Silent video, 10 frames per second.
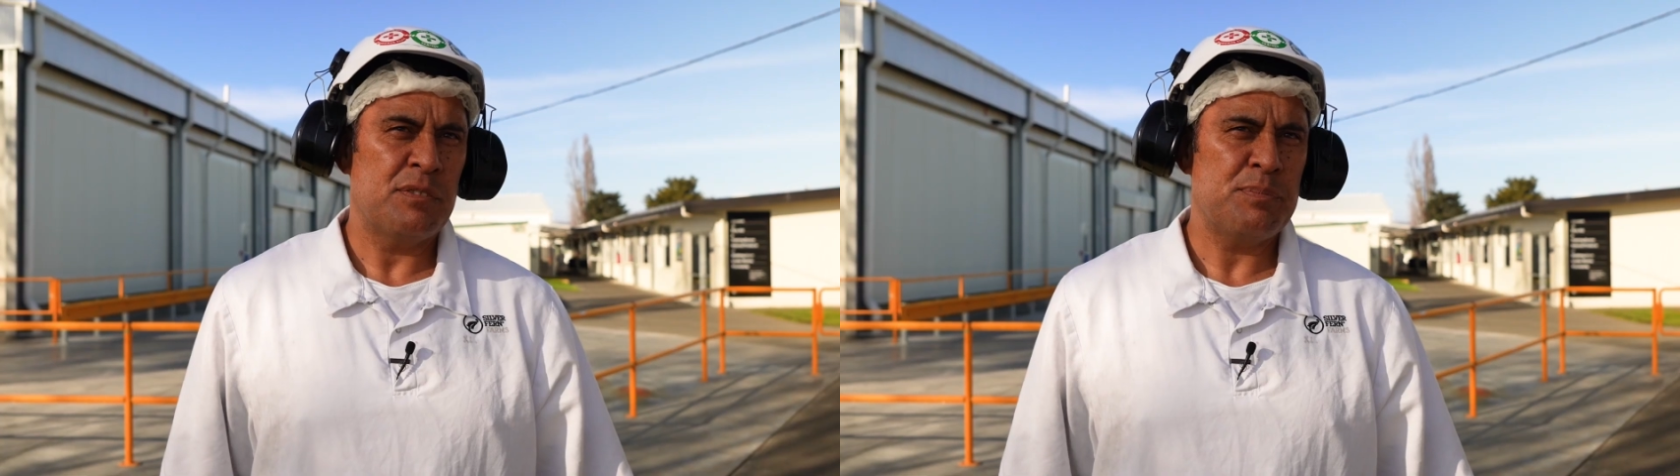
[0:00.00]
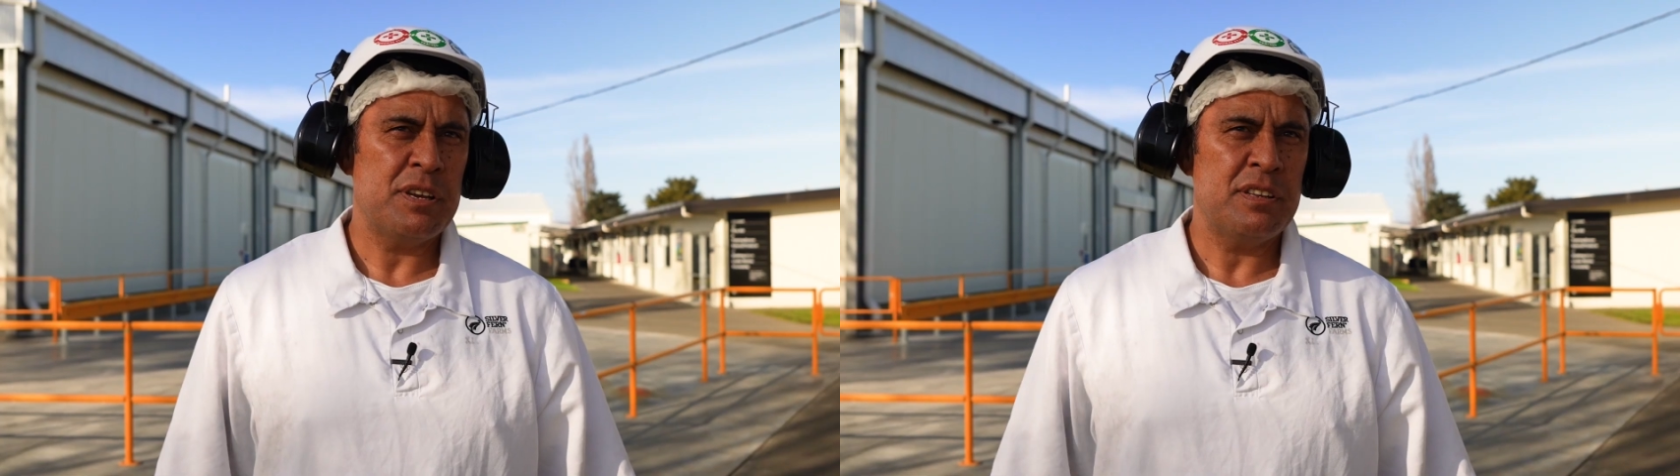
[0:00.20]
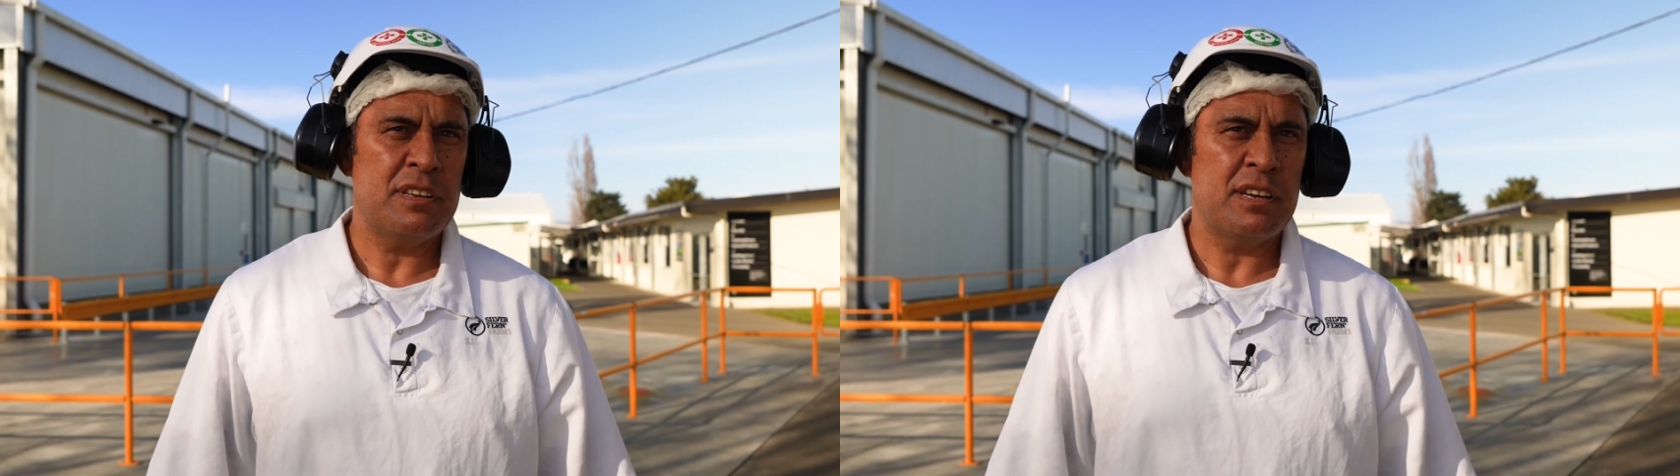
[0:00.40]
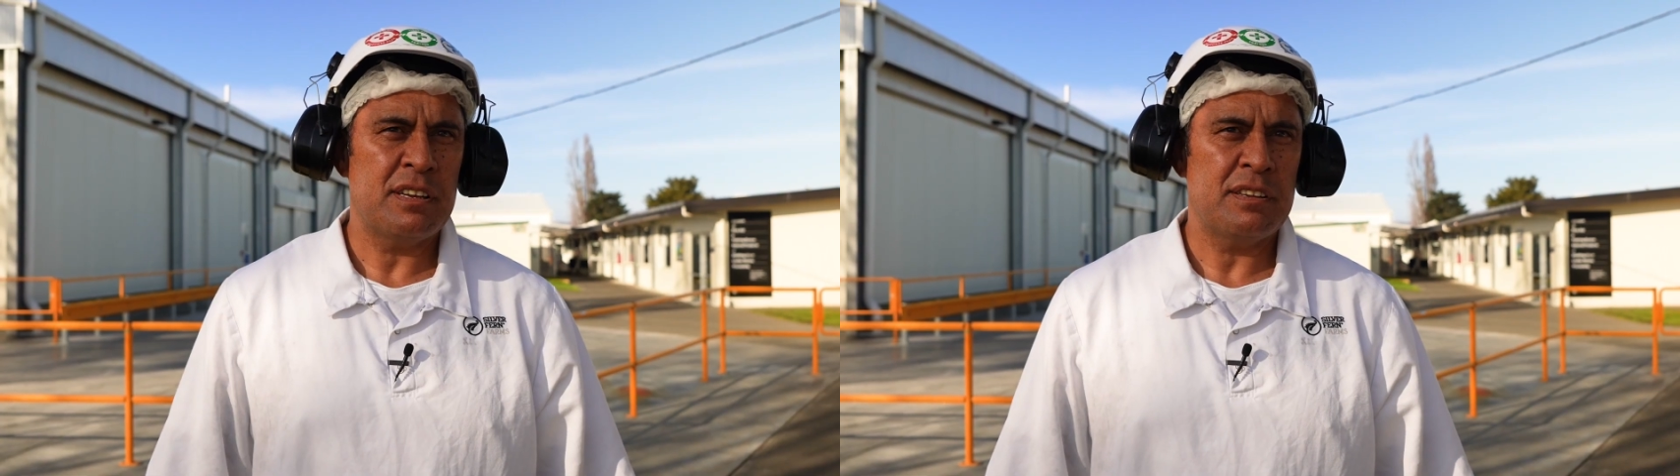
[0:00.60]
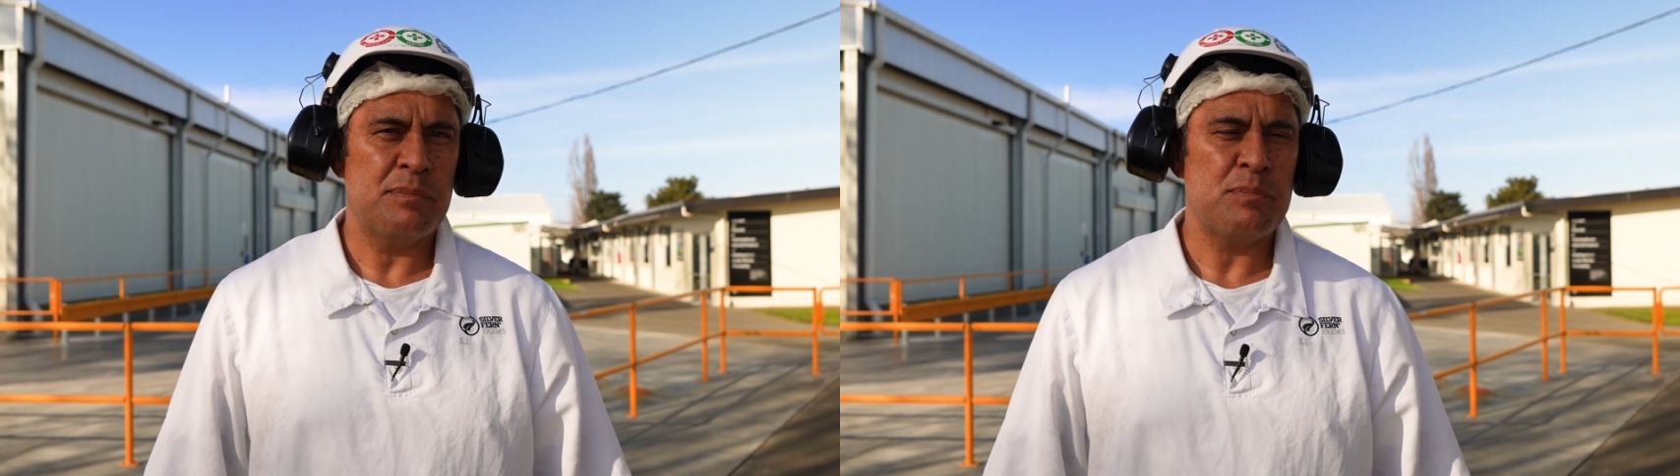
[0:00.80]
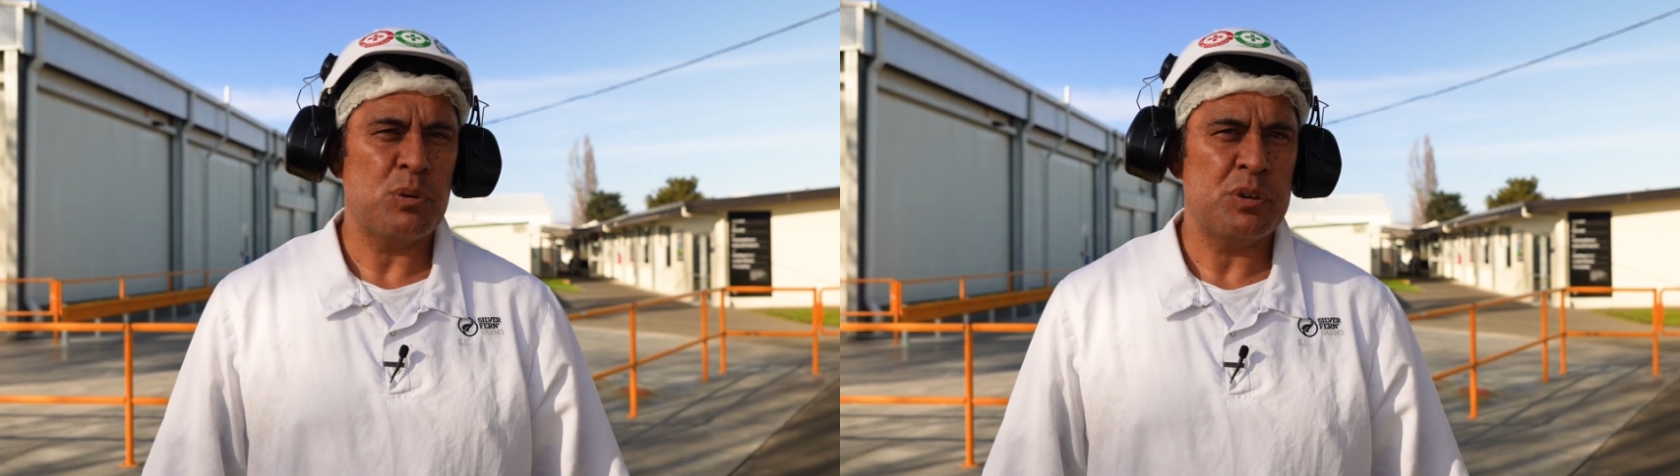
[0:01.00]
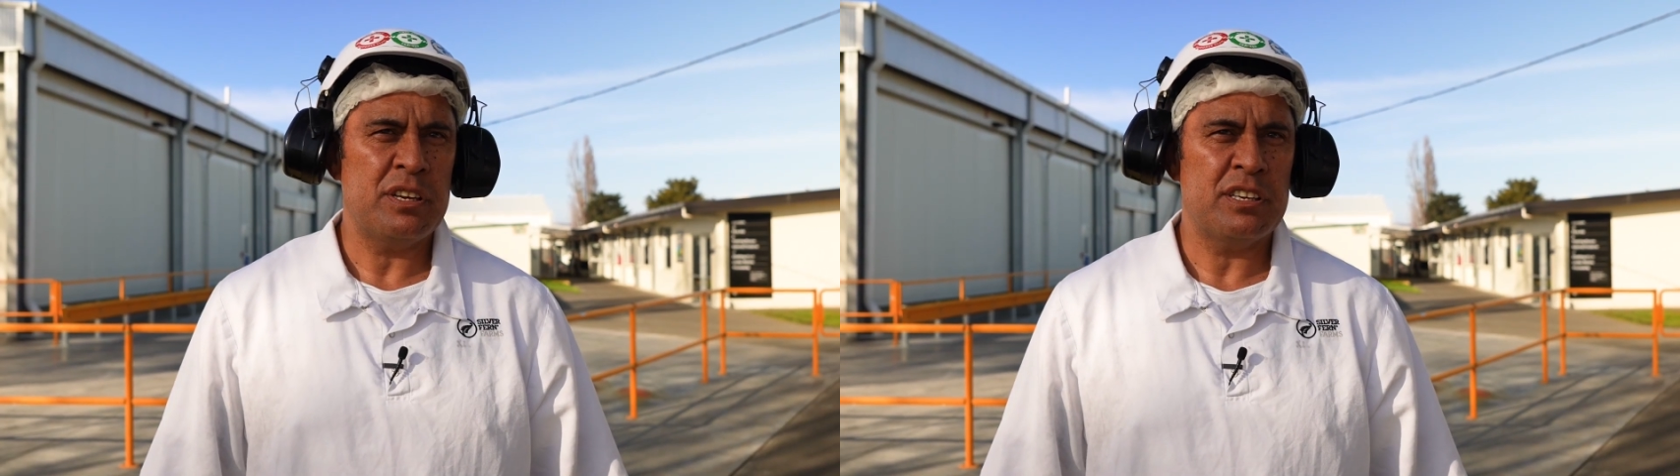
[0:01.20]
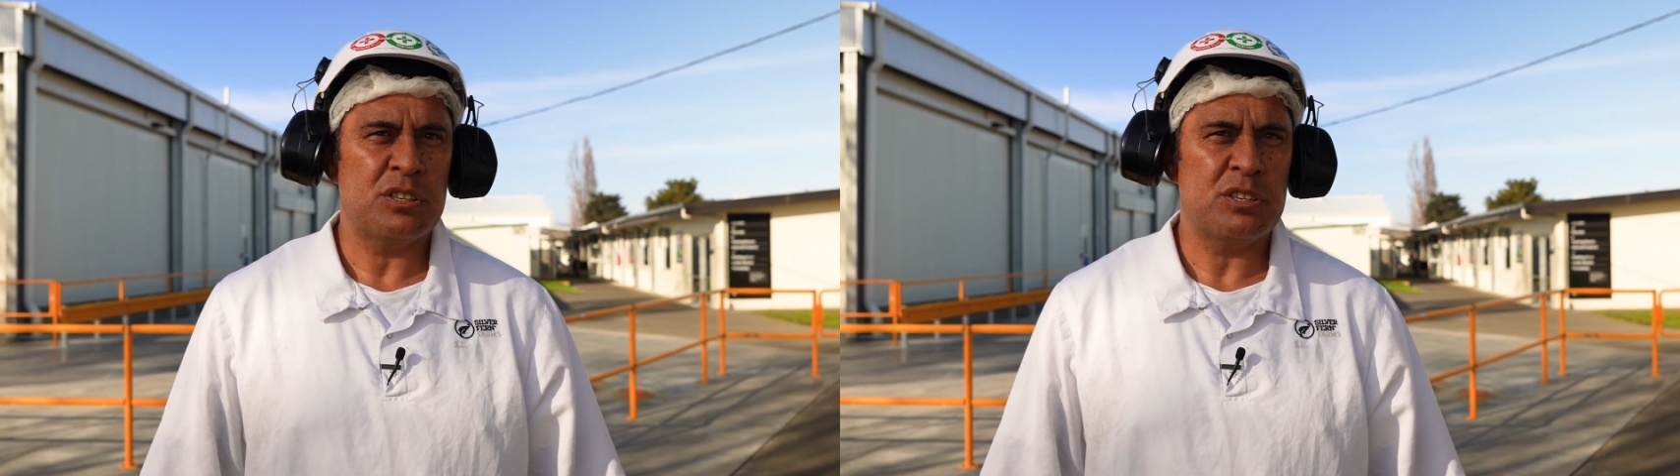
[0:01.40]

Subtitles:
I've been employed here